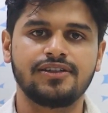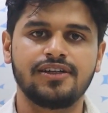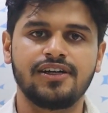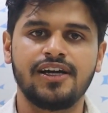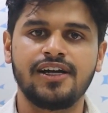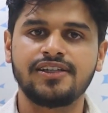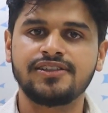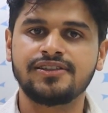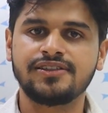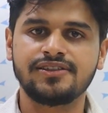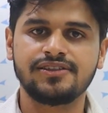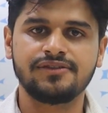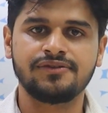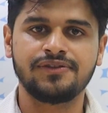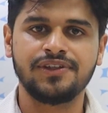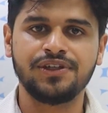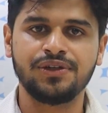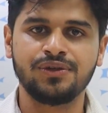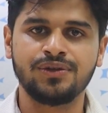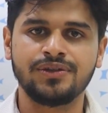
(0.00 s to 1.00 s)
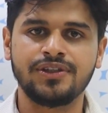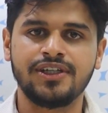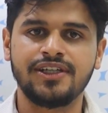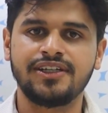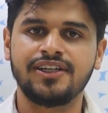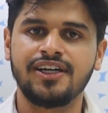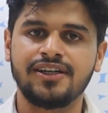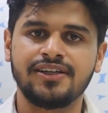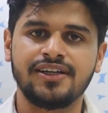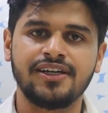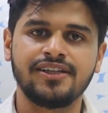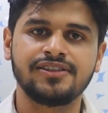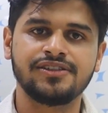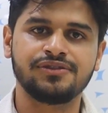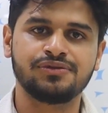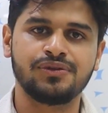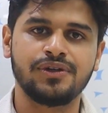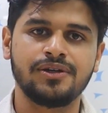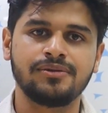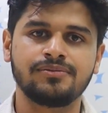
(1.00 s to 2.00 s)
As we know that duck can
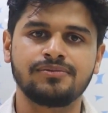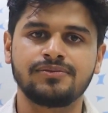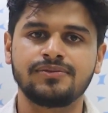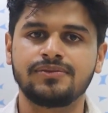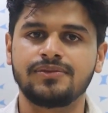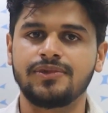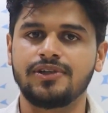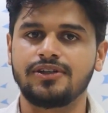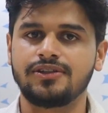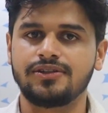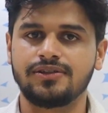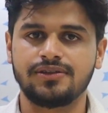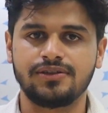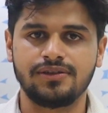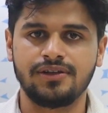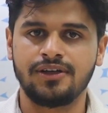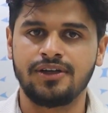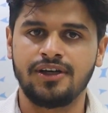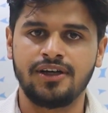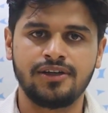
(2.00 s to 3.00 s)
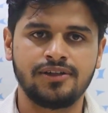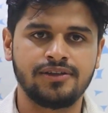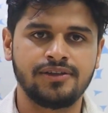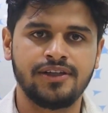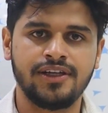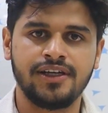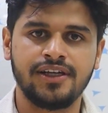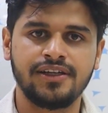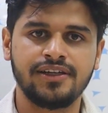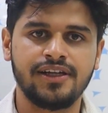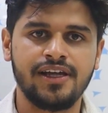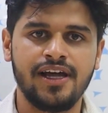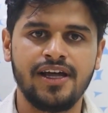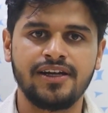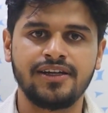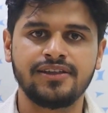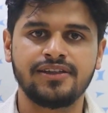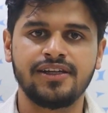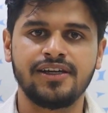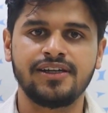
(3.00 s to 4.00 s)
swim, they can
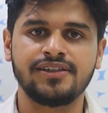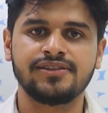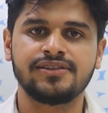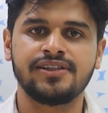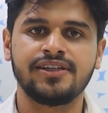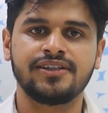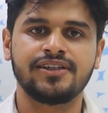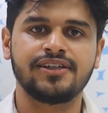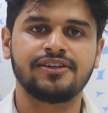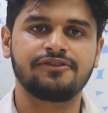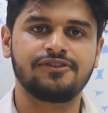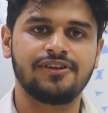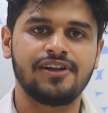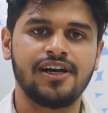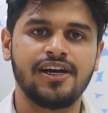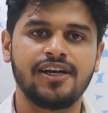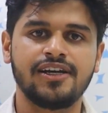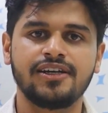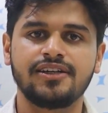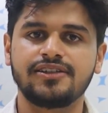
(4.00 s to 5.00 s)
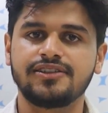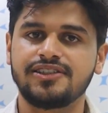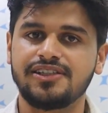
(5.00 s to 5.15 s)
carry things, they can fly.